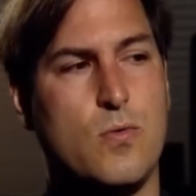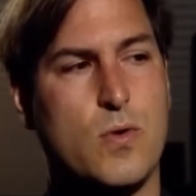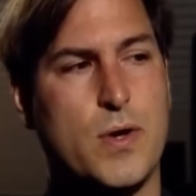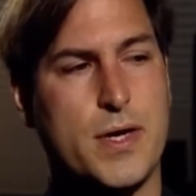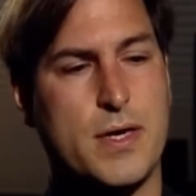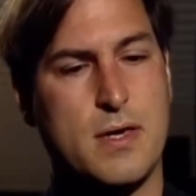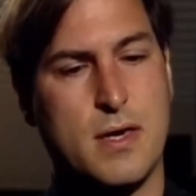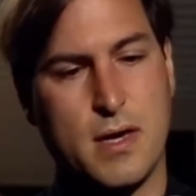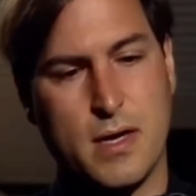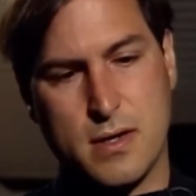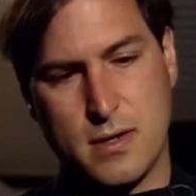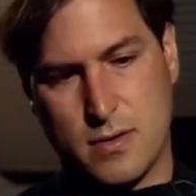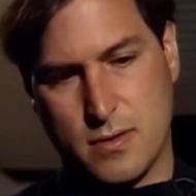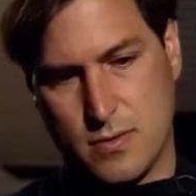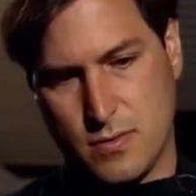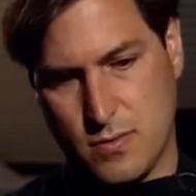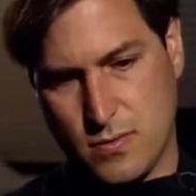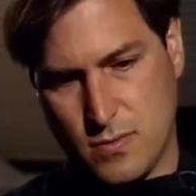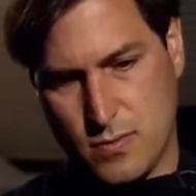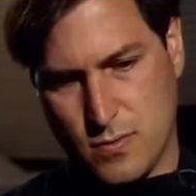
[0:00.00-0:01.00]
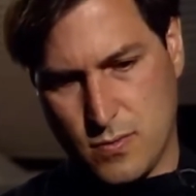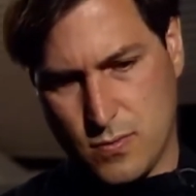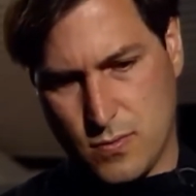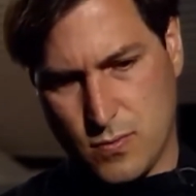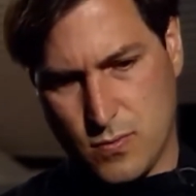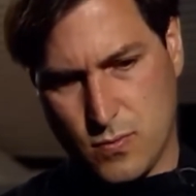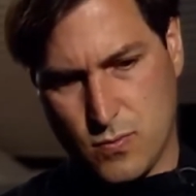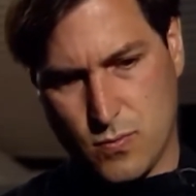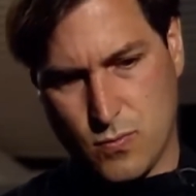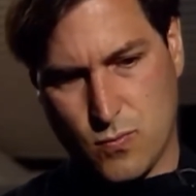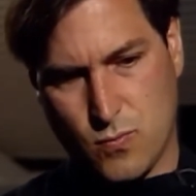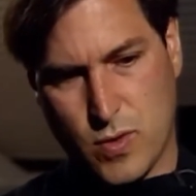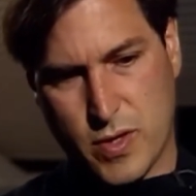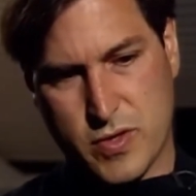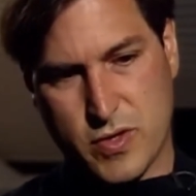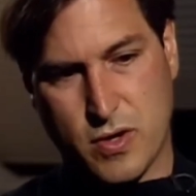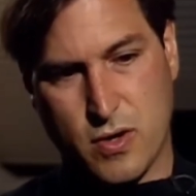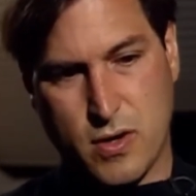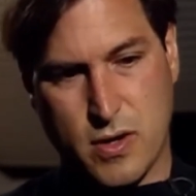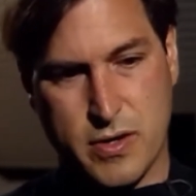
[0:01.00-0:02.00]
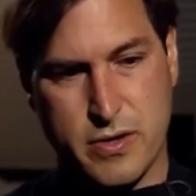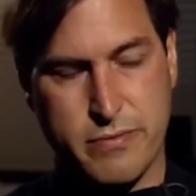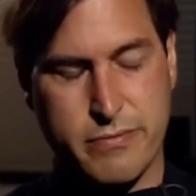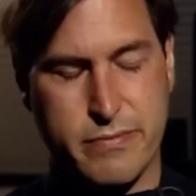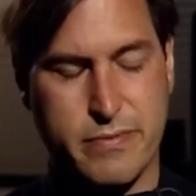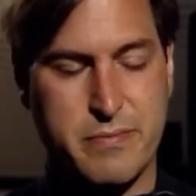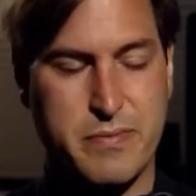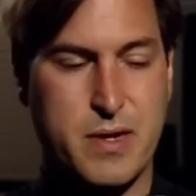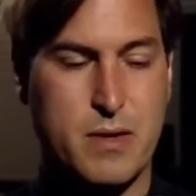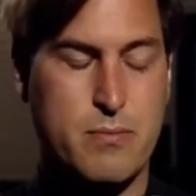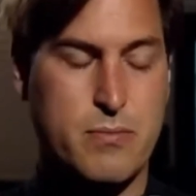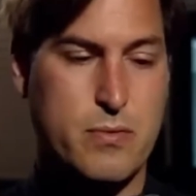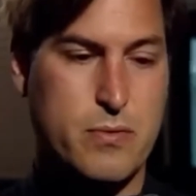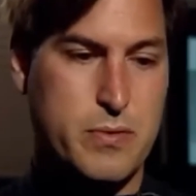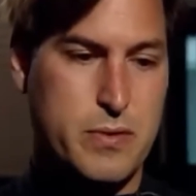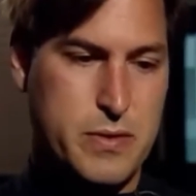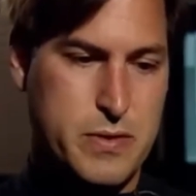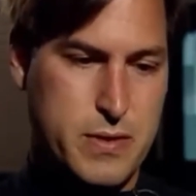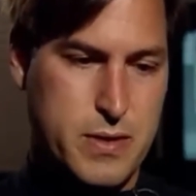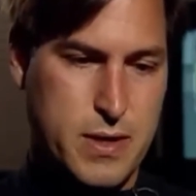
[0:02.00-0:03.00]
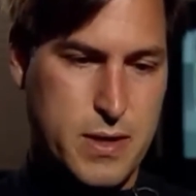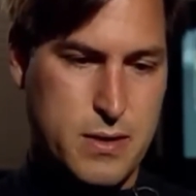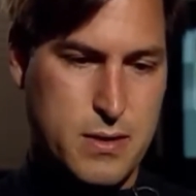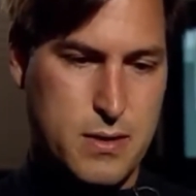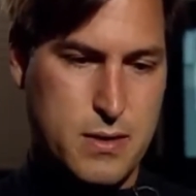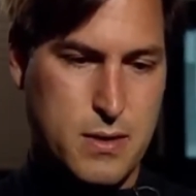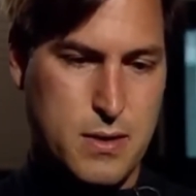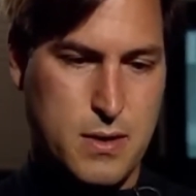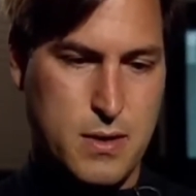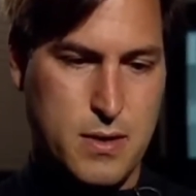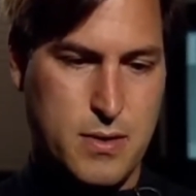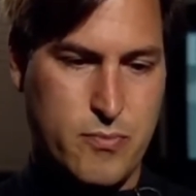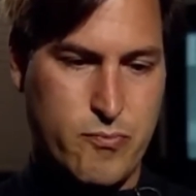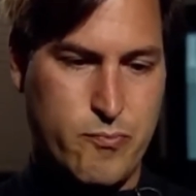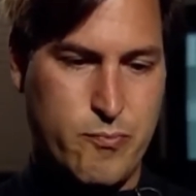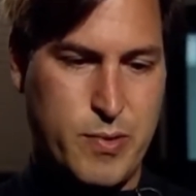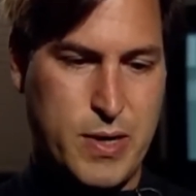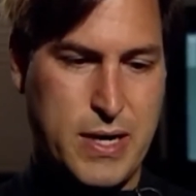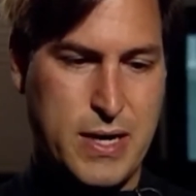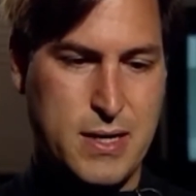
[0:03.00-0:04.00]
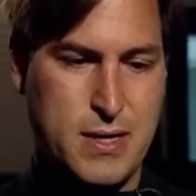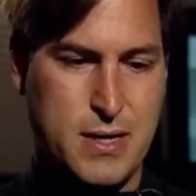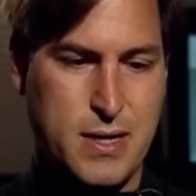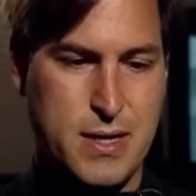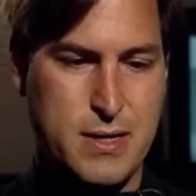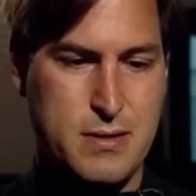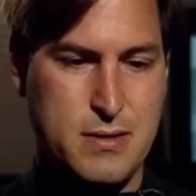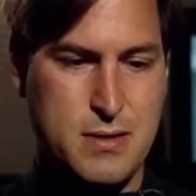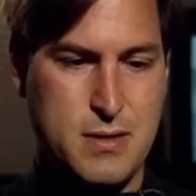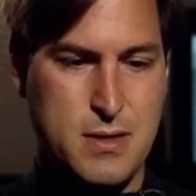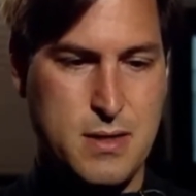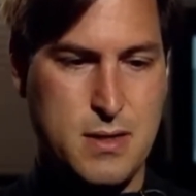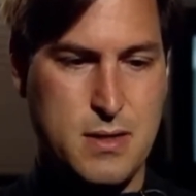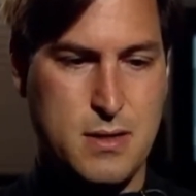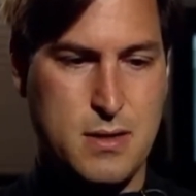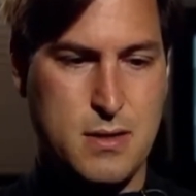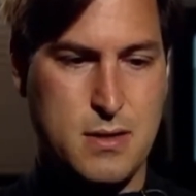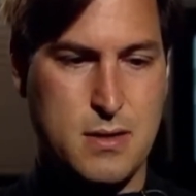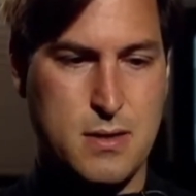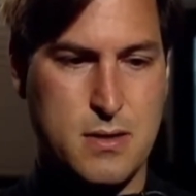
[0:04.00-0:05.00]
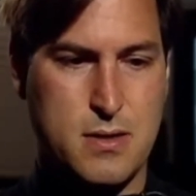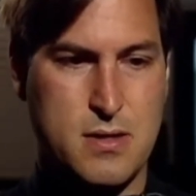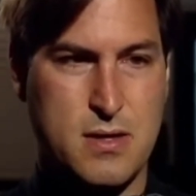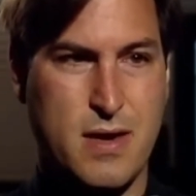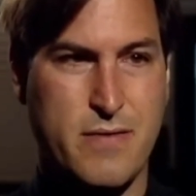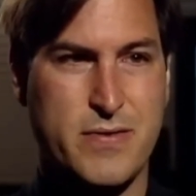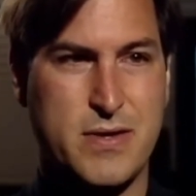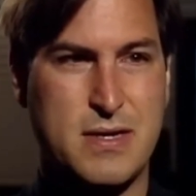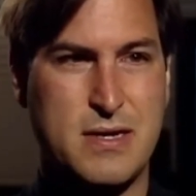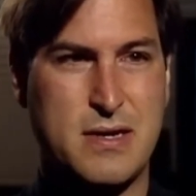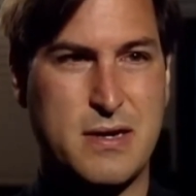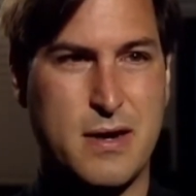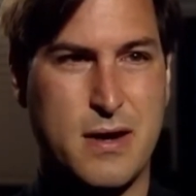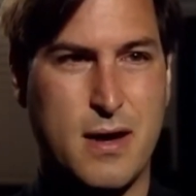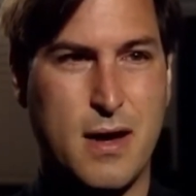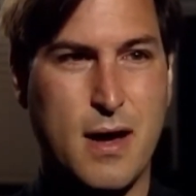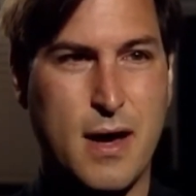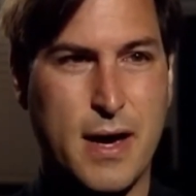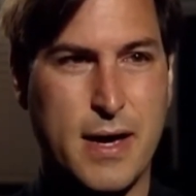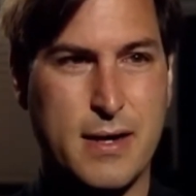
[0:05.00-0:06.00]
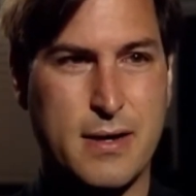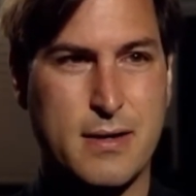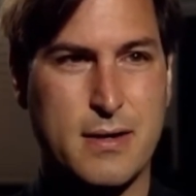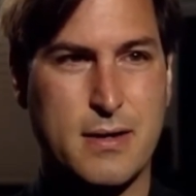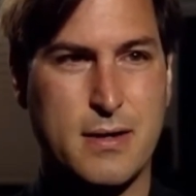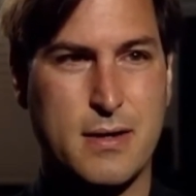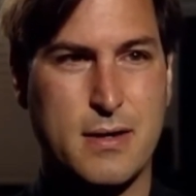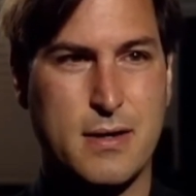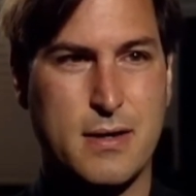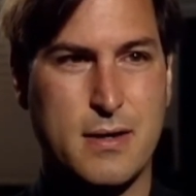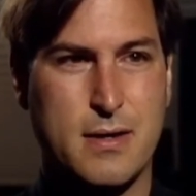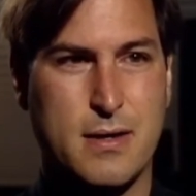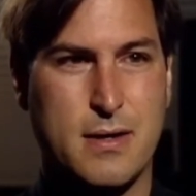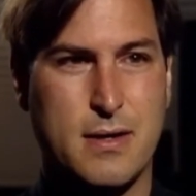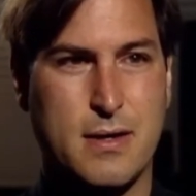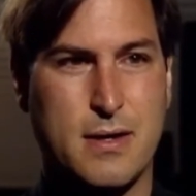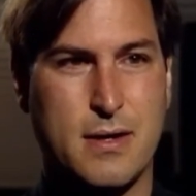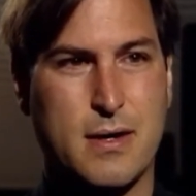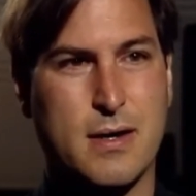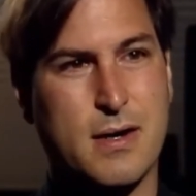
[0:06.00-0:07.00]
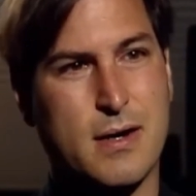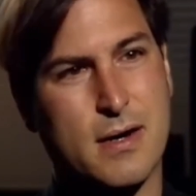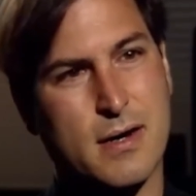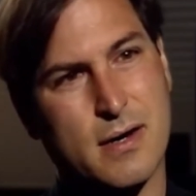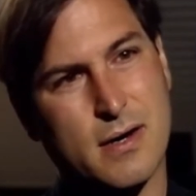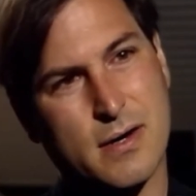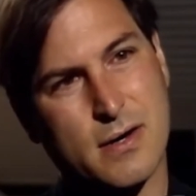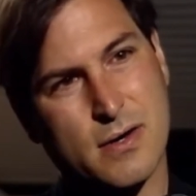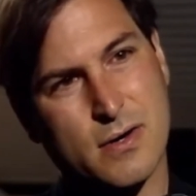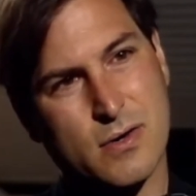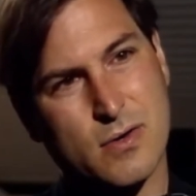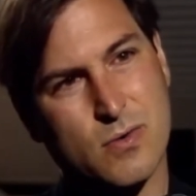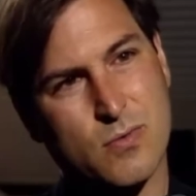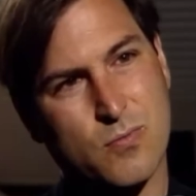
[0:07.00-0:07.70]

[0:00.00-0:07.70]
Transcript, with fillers: again, what's hard to remember is that by 1979, uh,